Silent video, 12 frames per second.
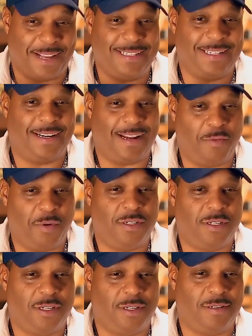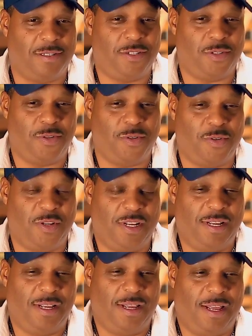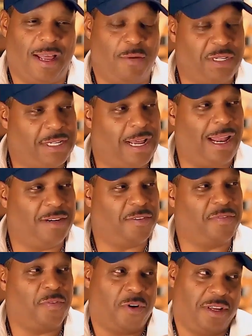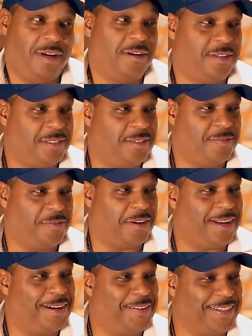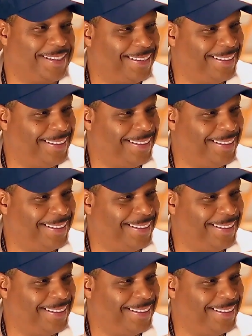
I went to college for 4 years for accounting.